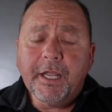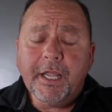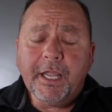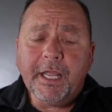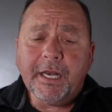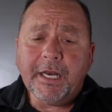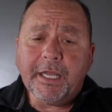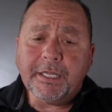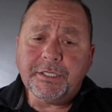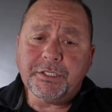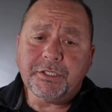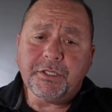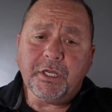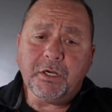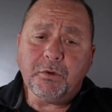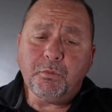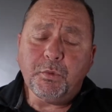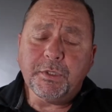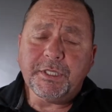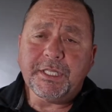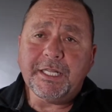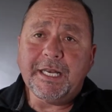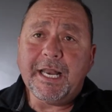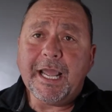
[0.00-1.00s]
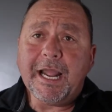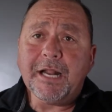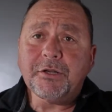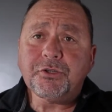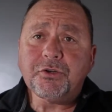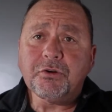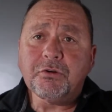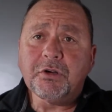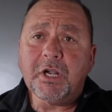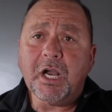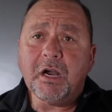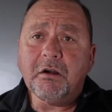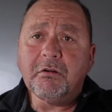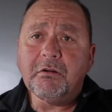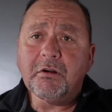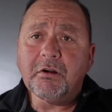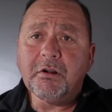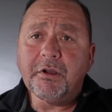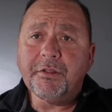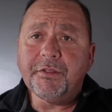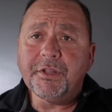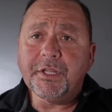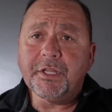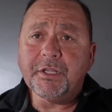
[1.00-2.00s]
and I stuck with the natural color
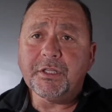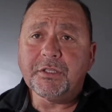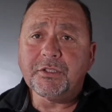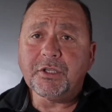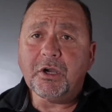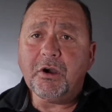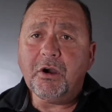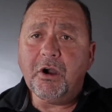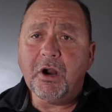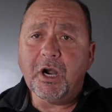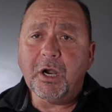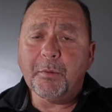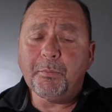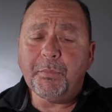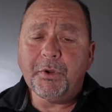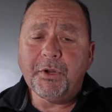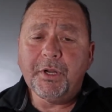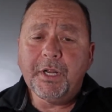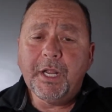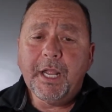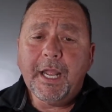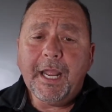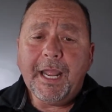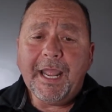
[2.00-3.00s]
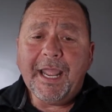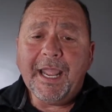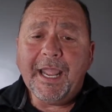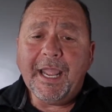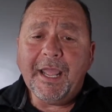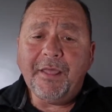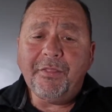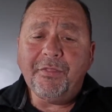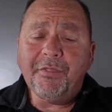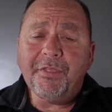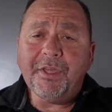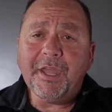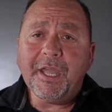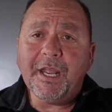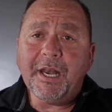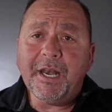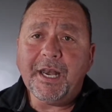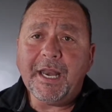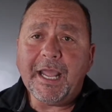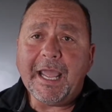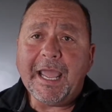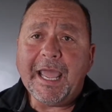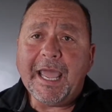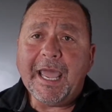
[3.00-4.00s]
of the tarp and
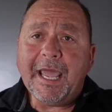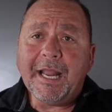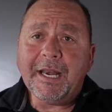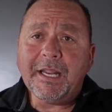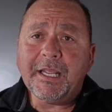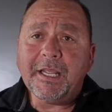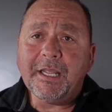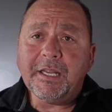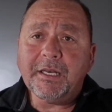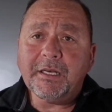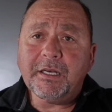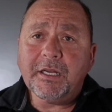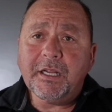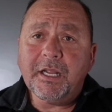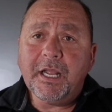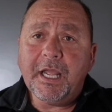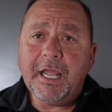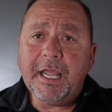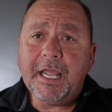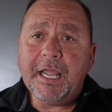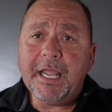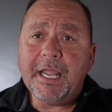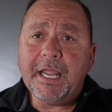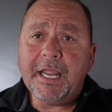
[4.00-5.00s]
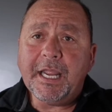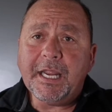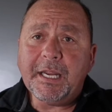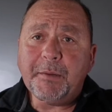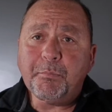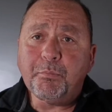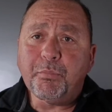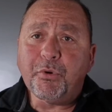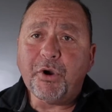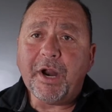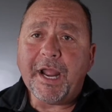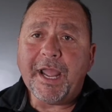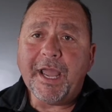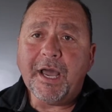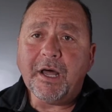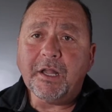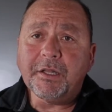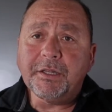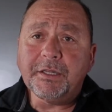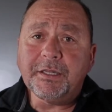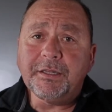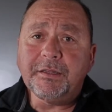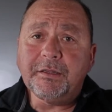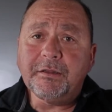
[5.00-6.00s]
then added a
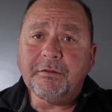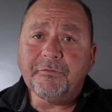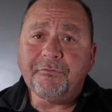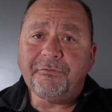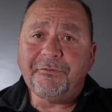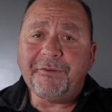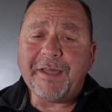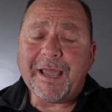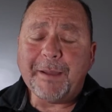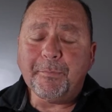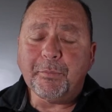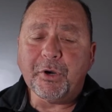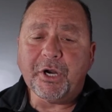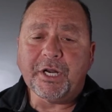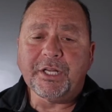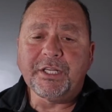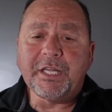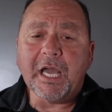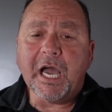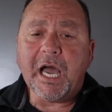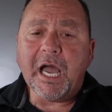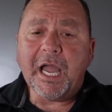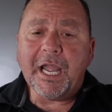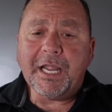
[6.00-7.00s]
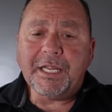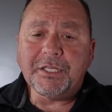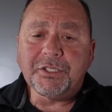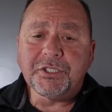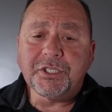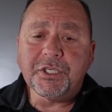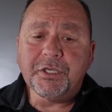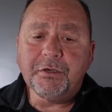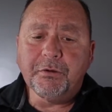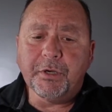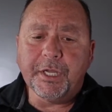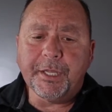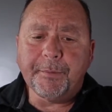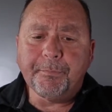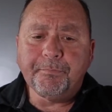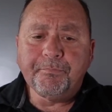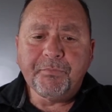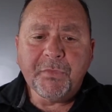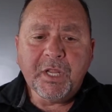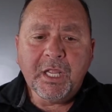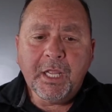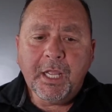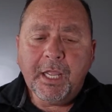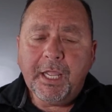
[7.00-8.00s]
brown fabric dye to it.
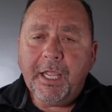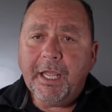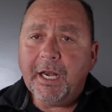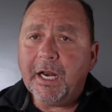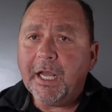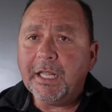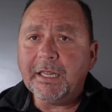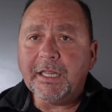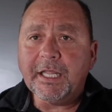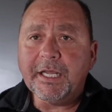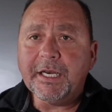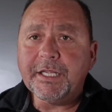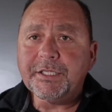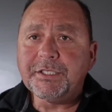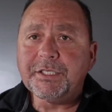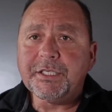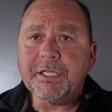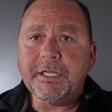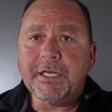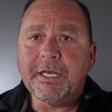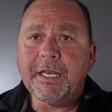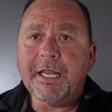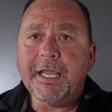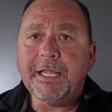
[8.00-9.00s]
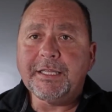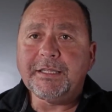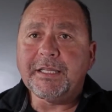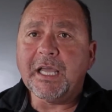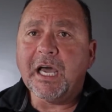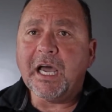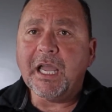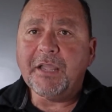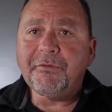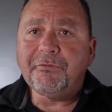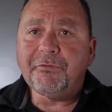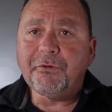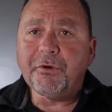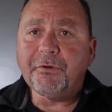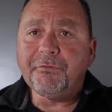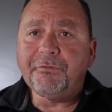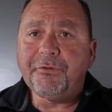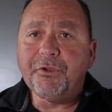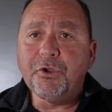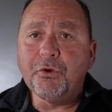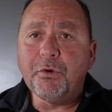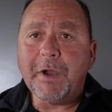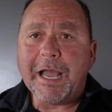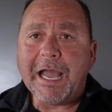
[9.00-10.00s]
And I let it sit in that dye for a
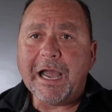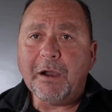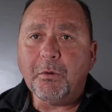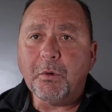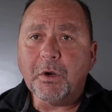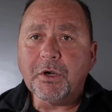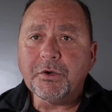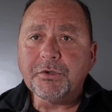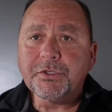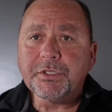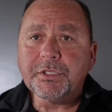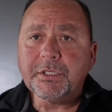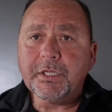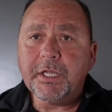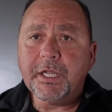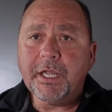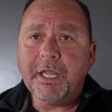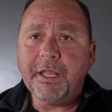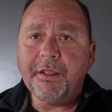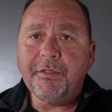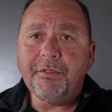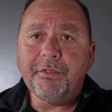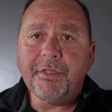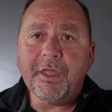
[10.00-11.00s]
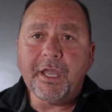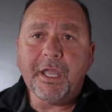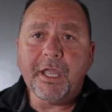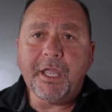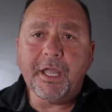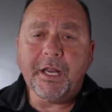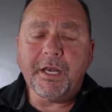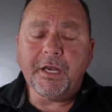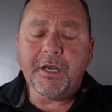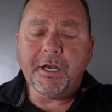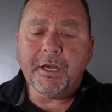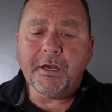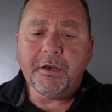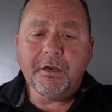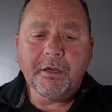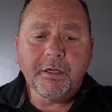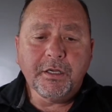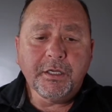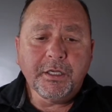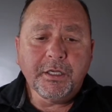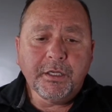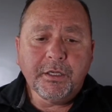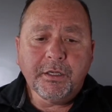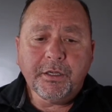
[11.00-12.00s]
few hours, and then,
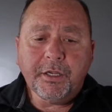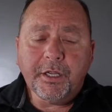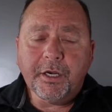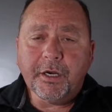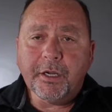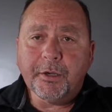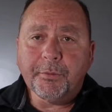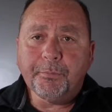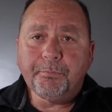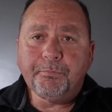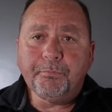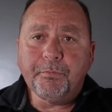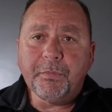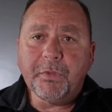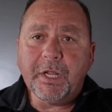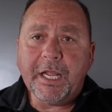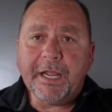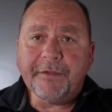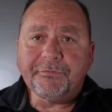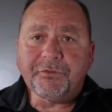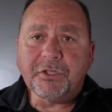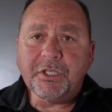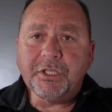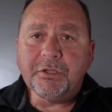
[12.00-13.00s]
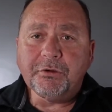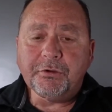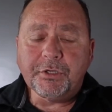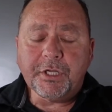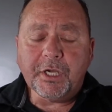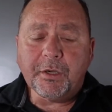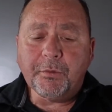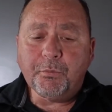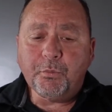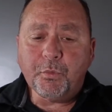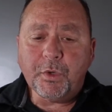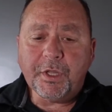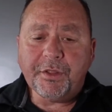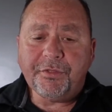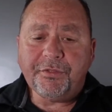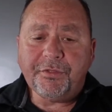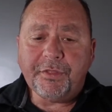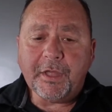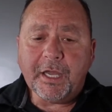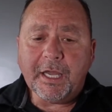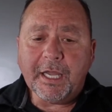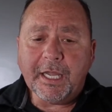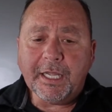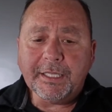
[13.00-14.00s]
you know, after you're done with
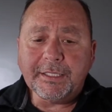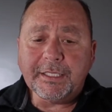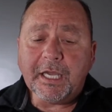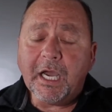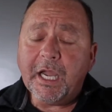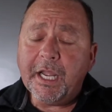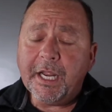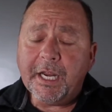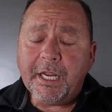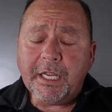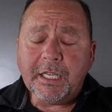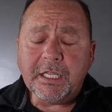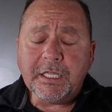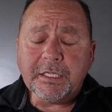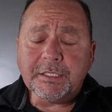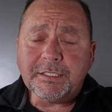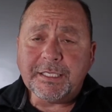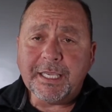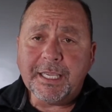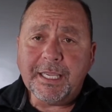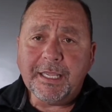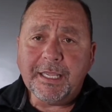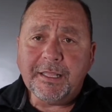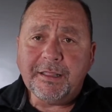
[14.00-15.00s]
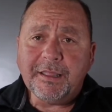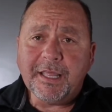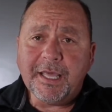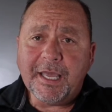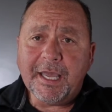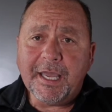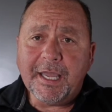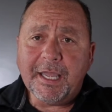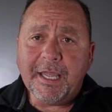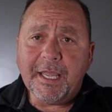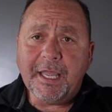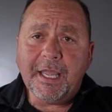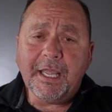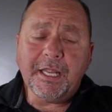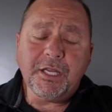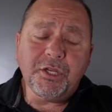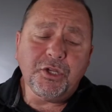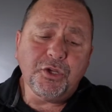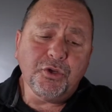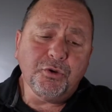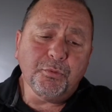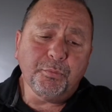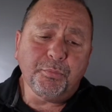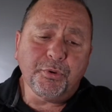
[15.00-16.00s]
dyeing it, you take that and
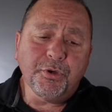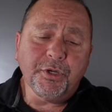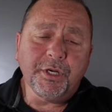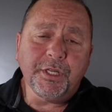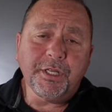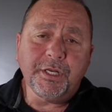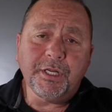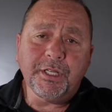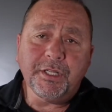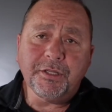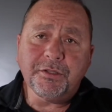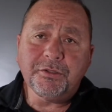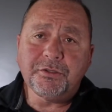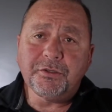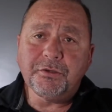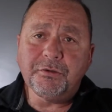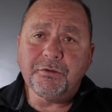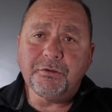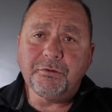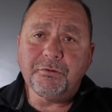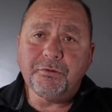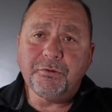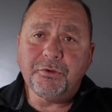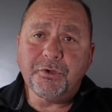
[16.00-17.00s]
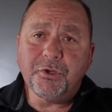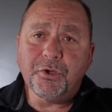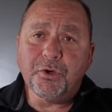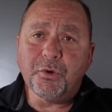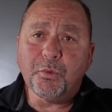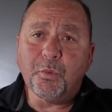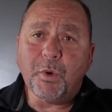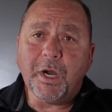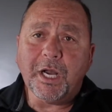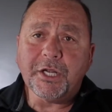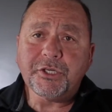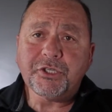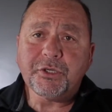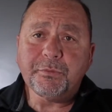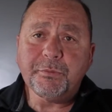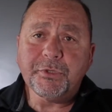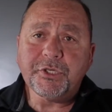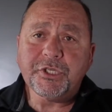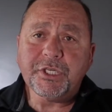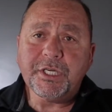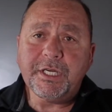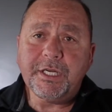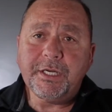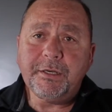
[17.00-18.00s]
you put it into your washing
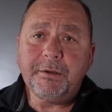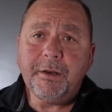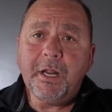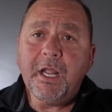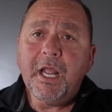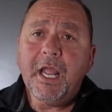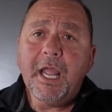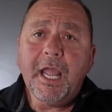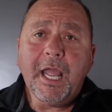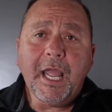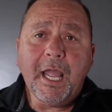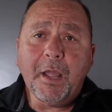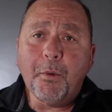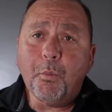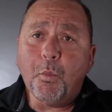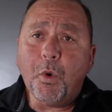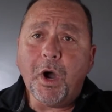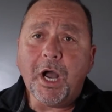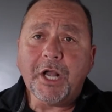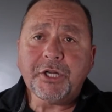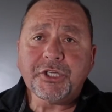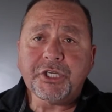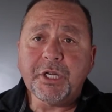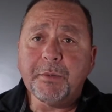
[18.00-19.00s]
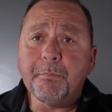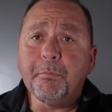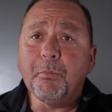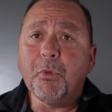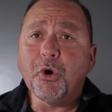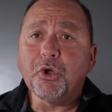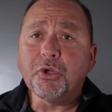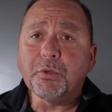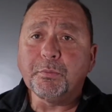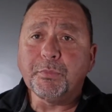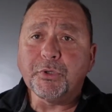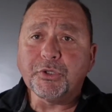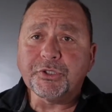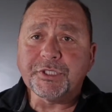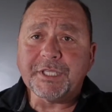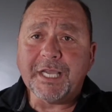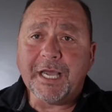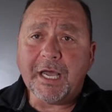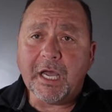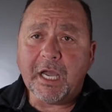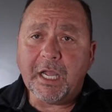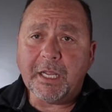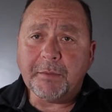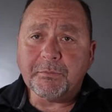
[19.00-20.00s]
machine and wash it multiple
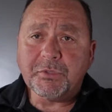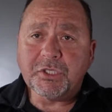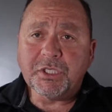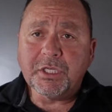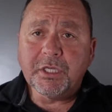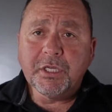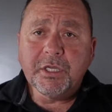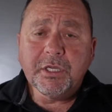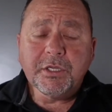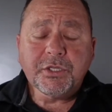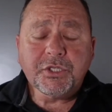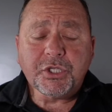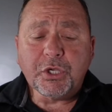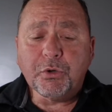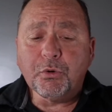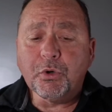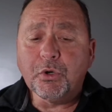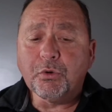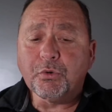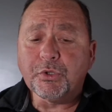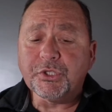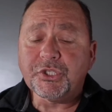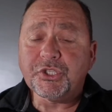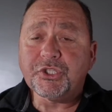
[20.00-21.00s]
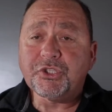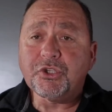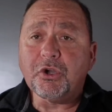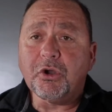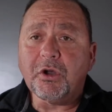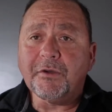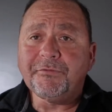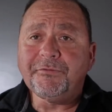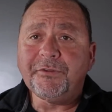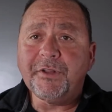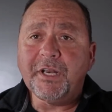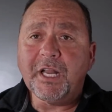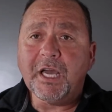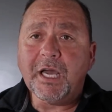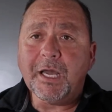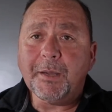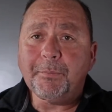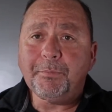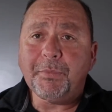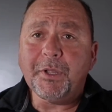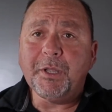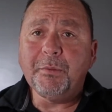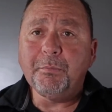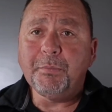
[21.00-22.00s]
times. So it will soften
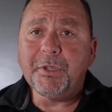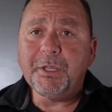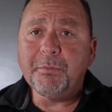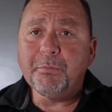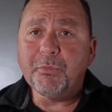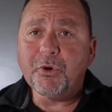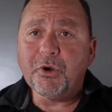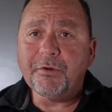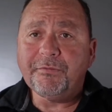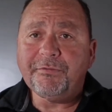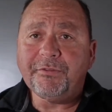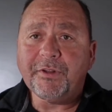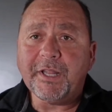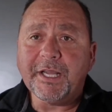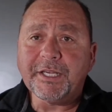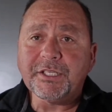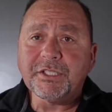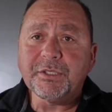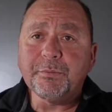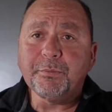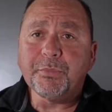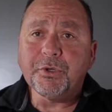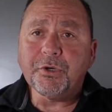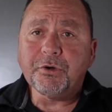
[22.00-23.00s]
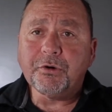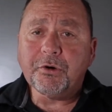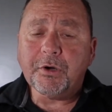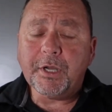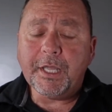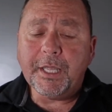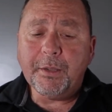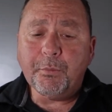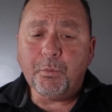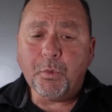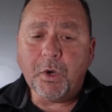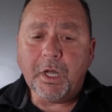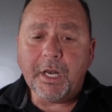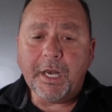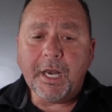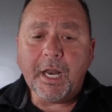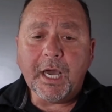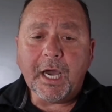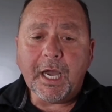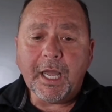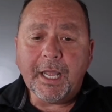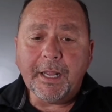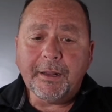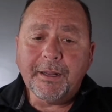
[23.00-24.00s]
up and be more flexible and
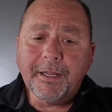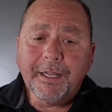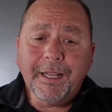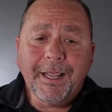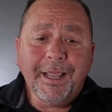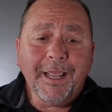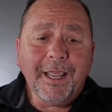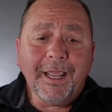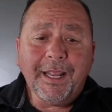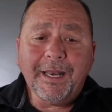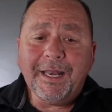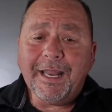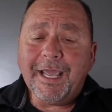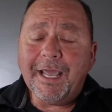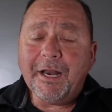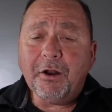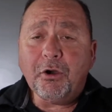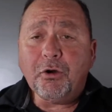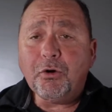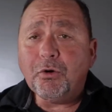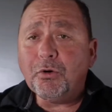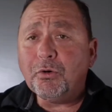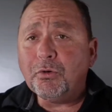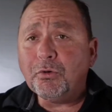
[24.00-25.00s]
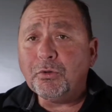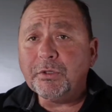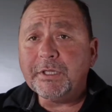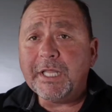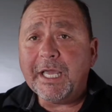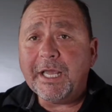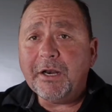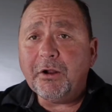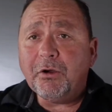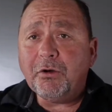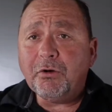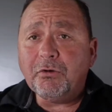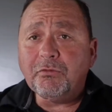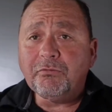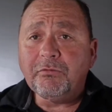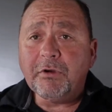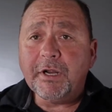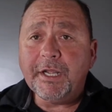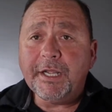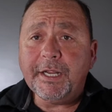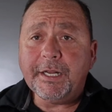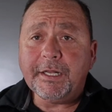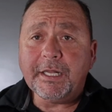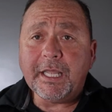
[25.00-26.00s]
whatnot. And that whole
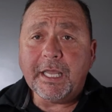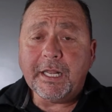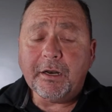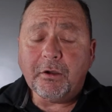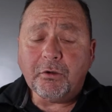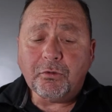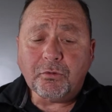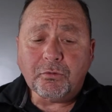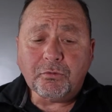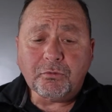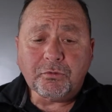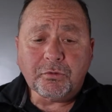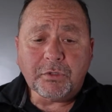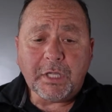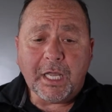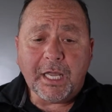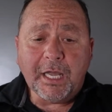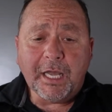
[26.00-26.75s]
rig, that whole